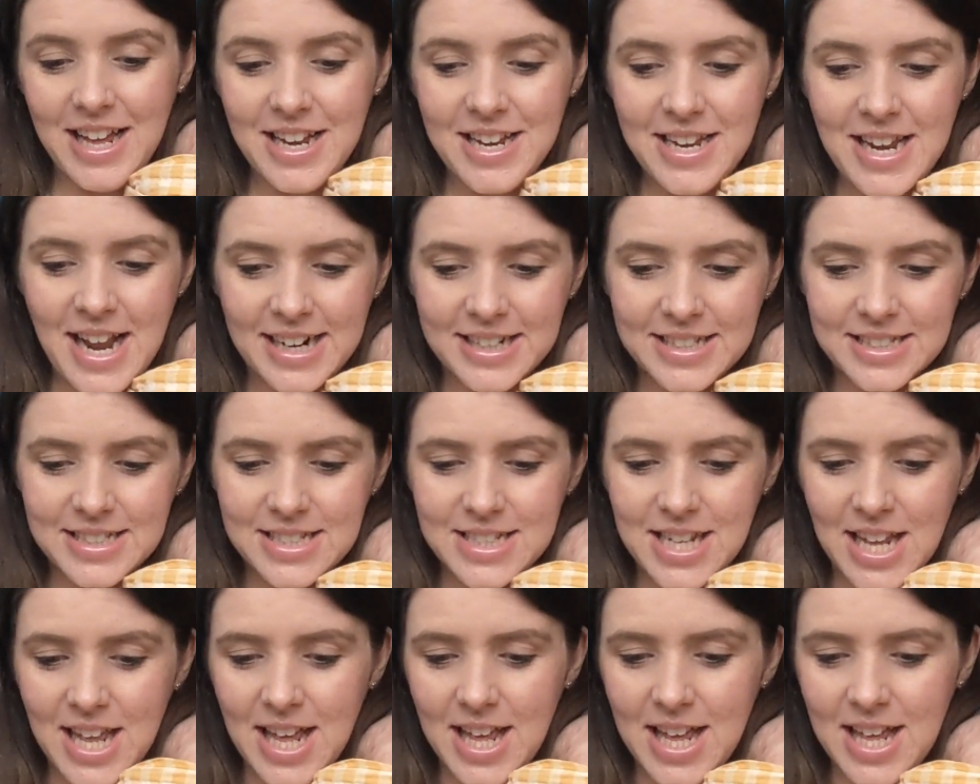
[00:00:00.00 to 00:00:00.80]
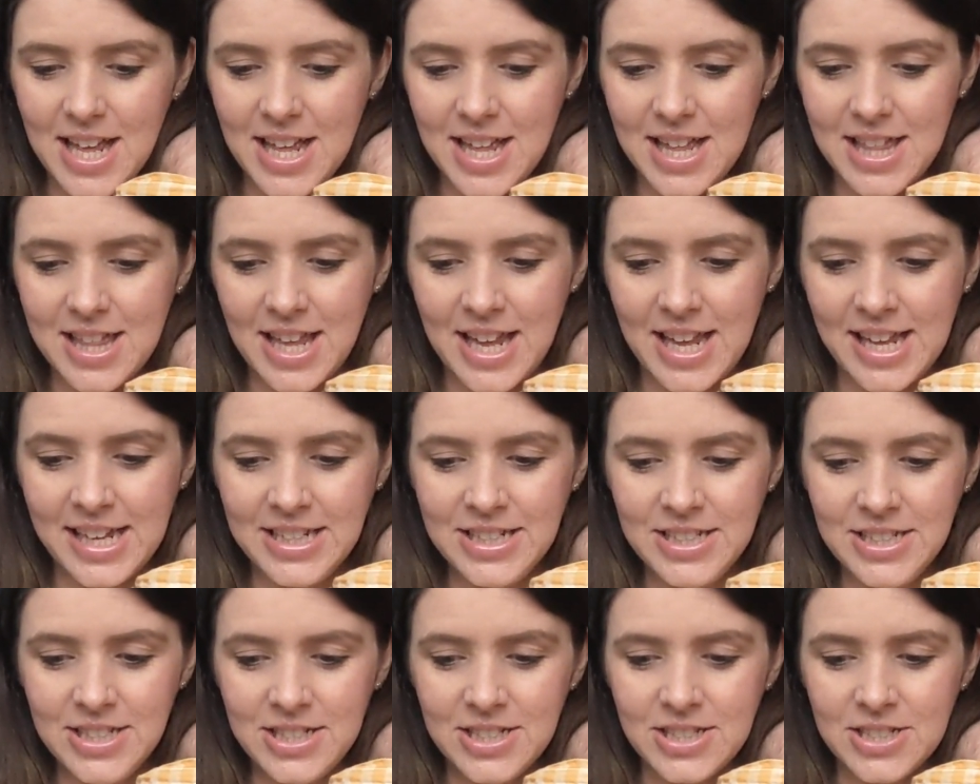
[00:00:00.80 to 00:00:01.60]
Next
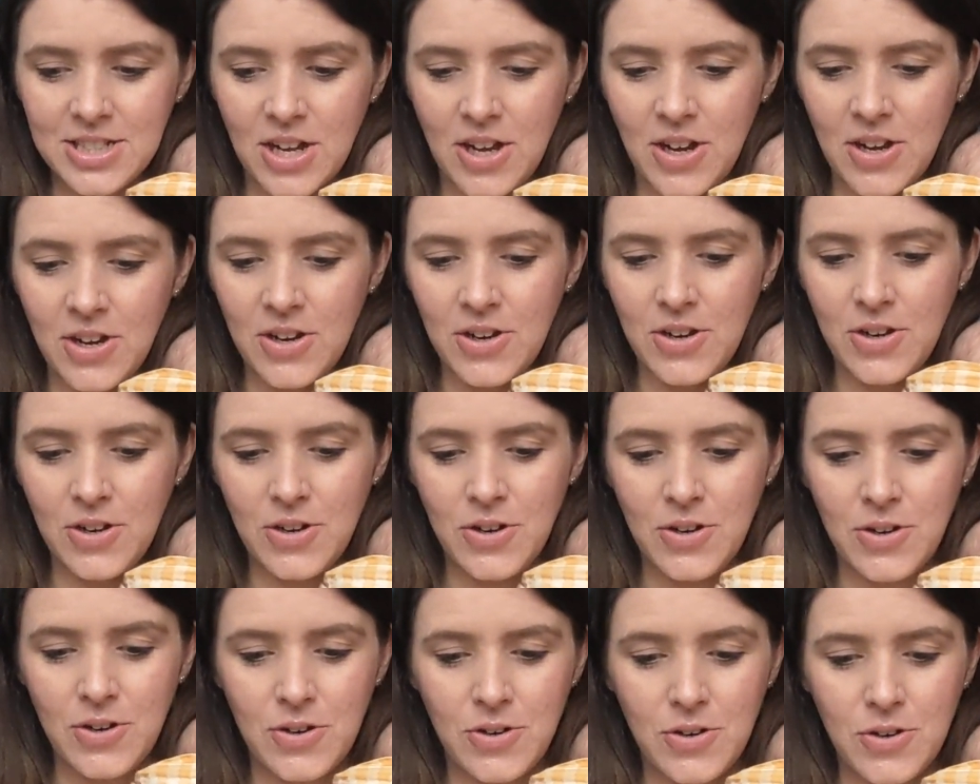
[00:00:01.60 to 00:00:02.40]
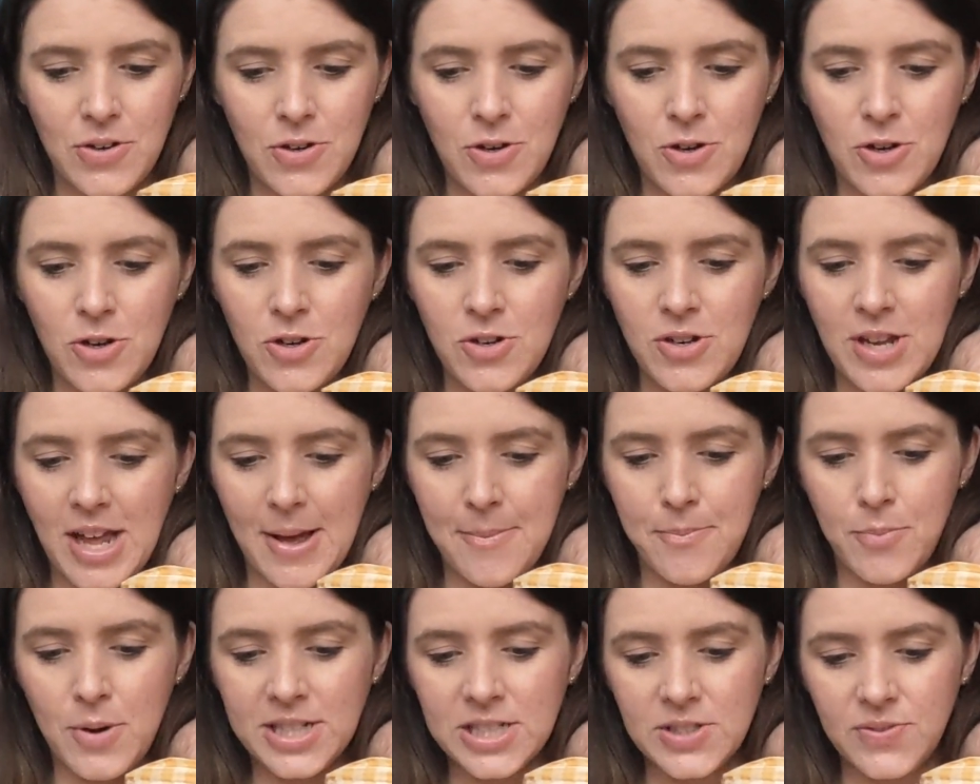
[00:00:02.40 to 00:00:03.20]
thing, so
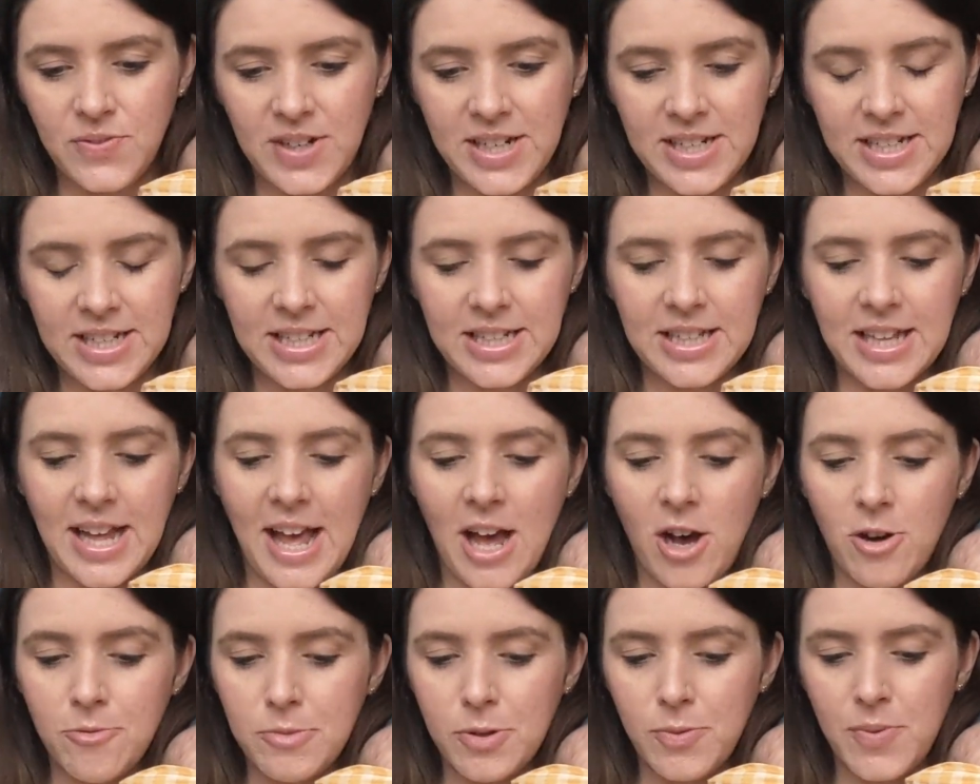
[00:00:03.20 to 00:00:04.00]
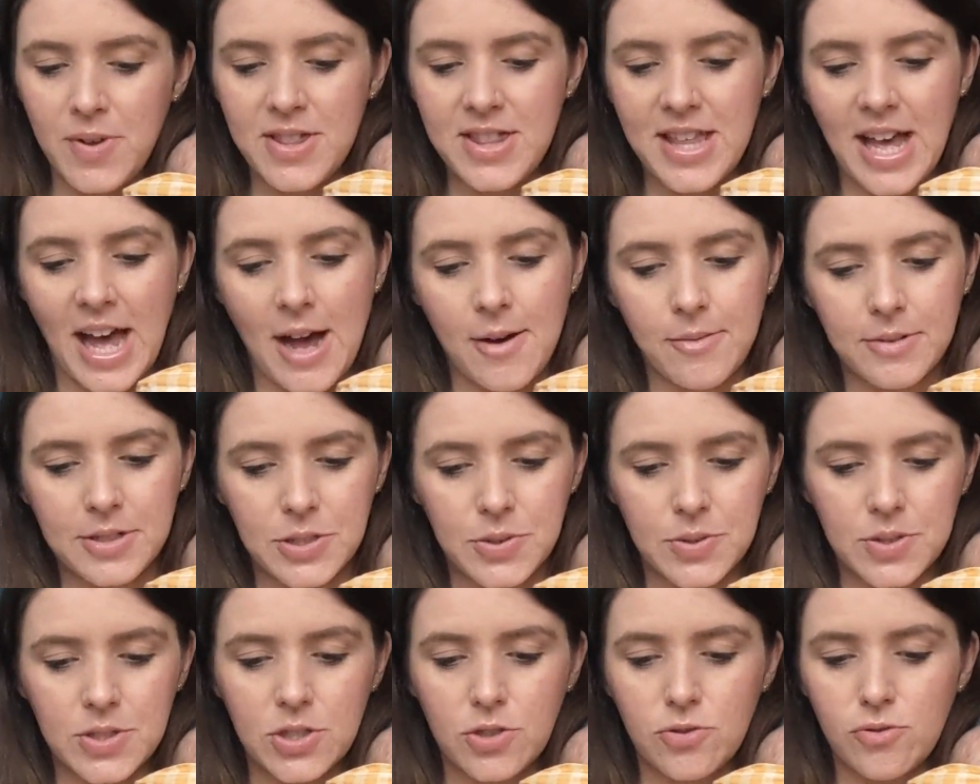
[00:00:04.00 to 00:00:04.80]
yeah, breastfeeding, they helped me with that,
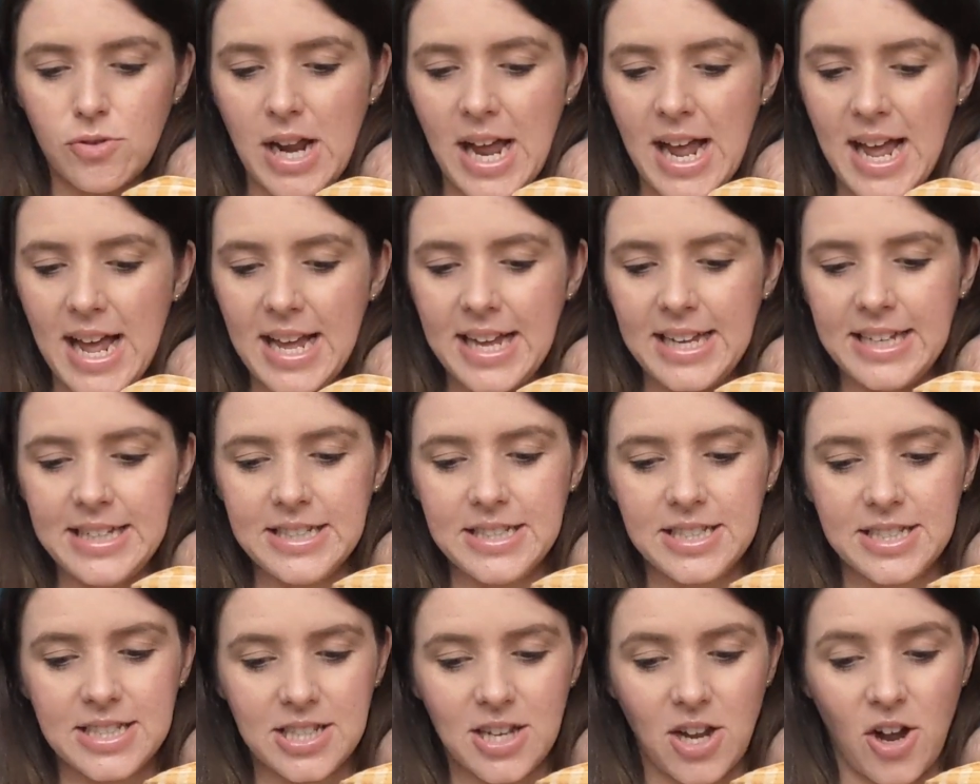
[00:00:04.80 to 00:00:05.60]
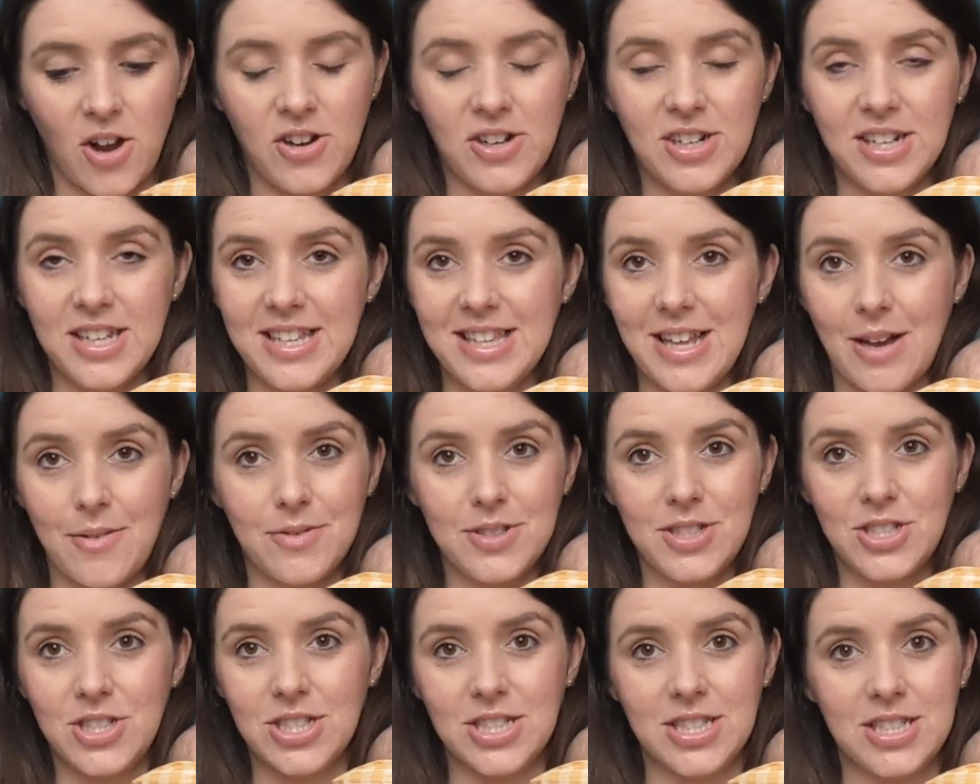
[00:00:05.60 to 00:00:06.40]
which was great. Only that
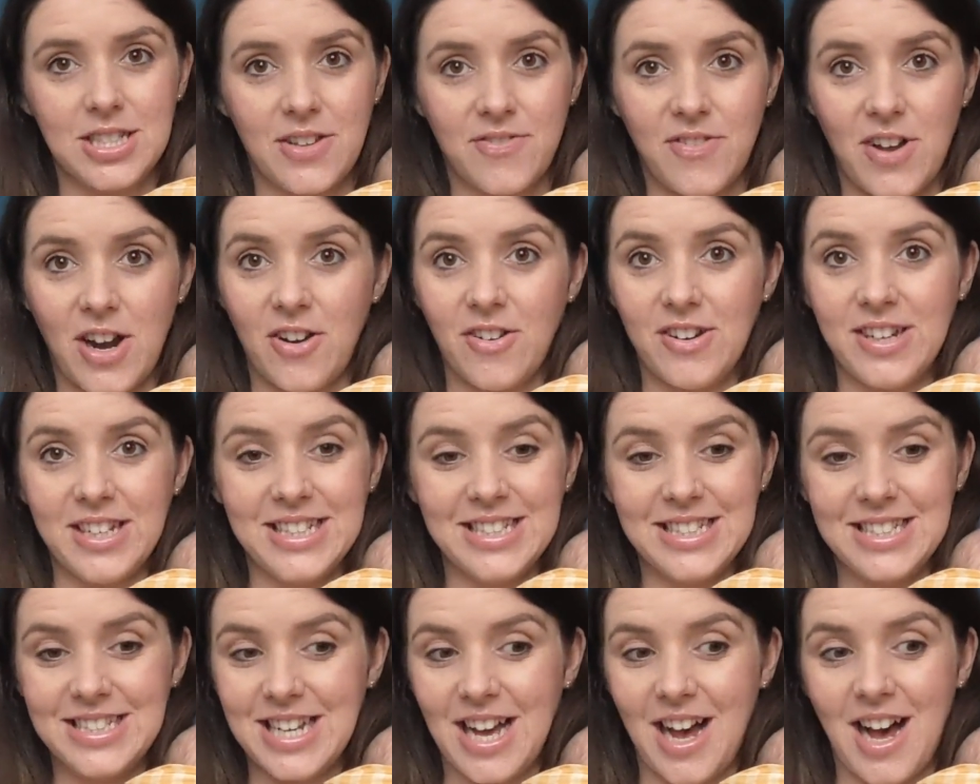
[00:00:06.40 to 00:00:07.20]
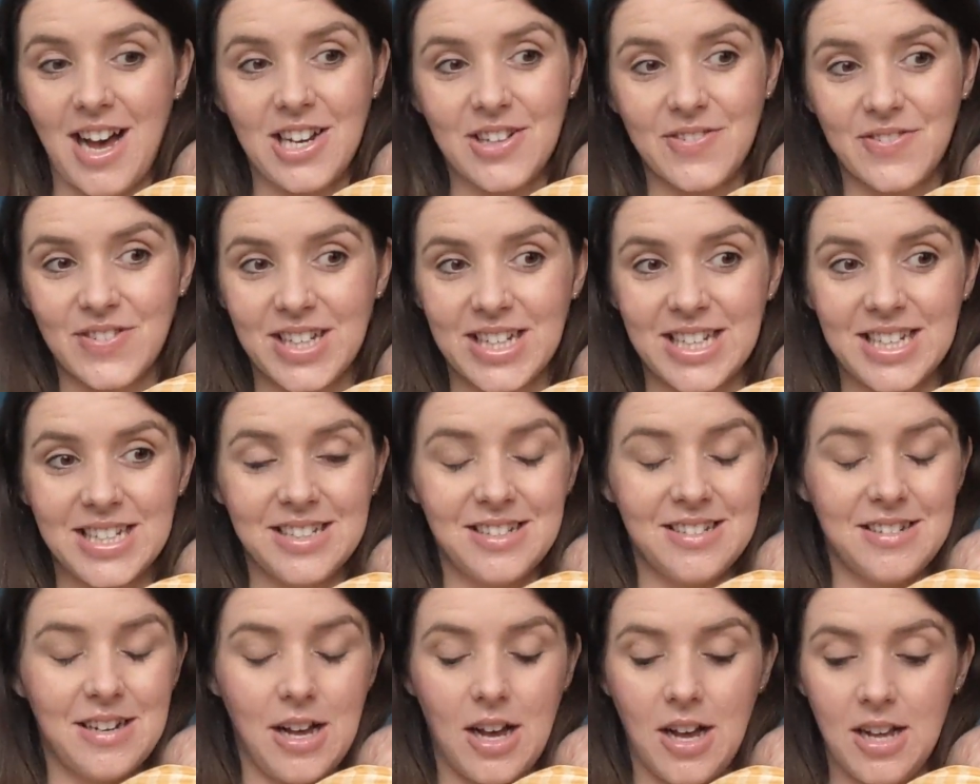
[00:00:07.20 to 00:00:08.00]
was just the very start of it.
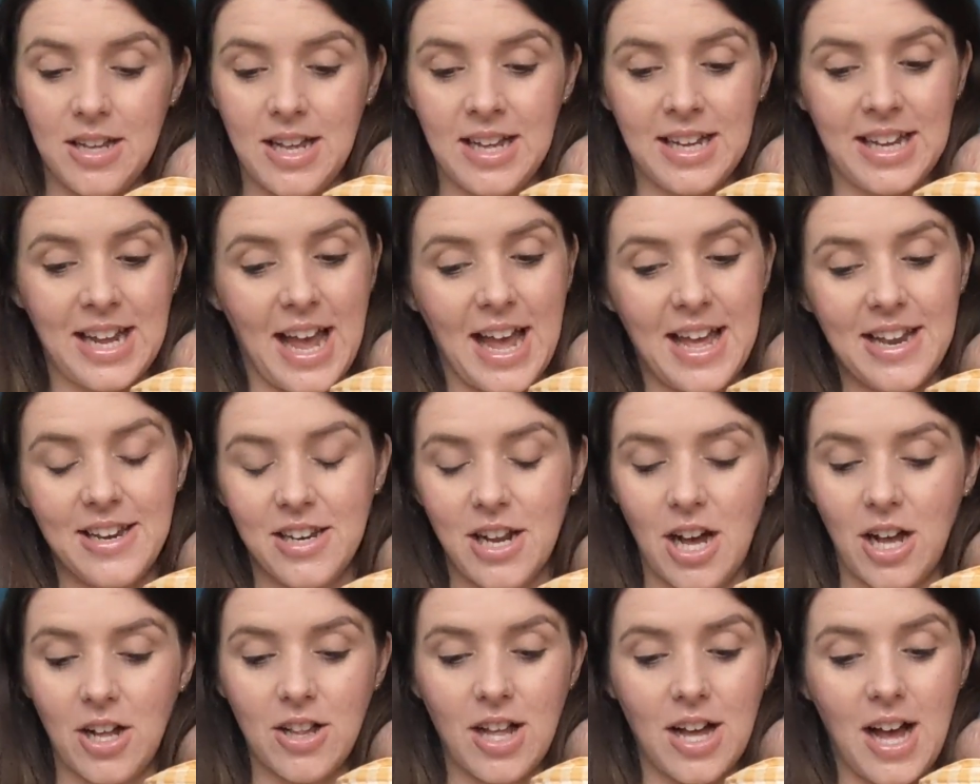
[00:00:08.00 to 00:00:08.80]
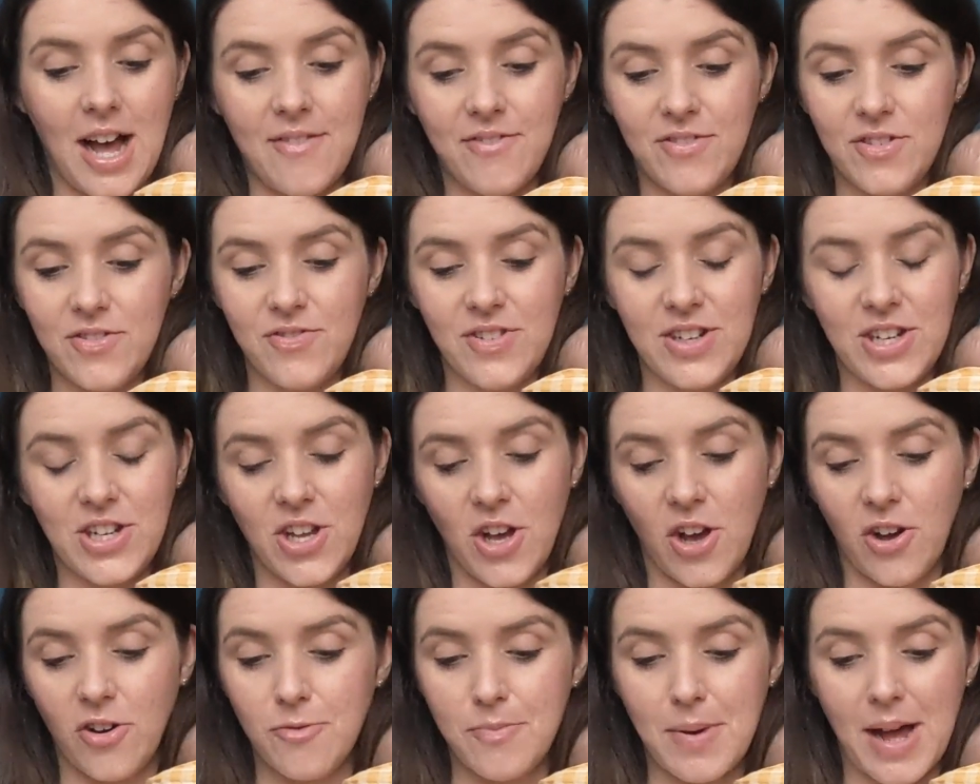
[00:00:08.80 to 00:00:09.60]
Again, I'll have a
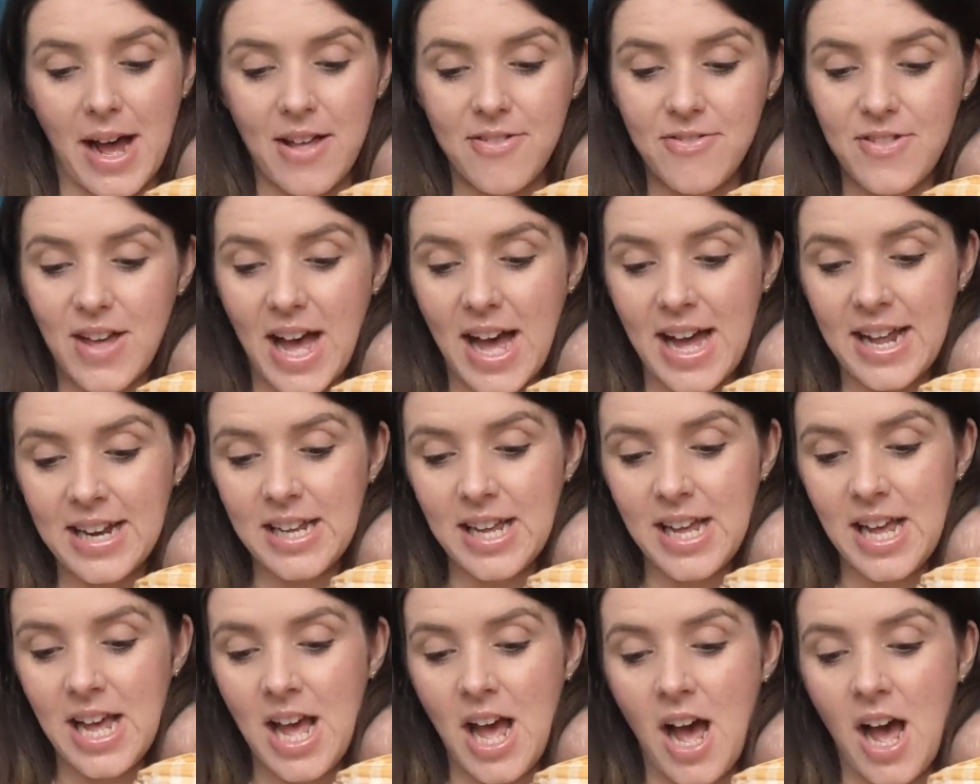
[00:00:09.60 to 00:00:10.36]
video about that.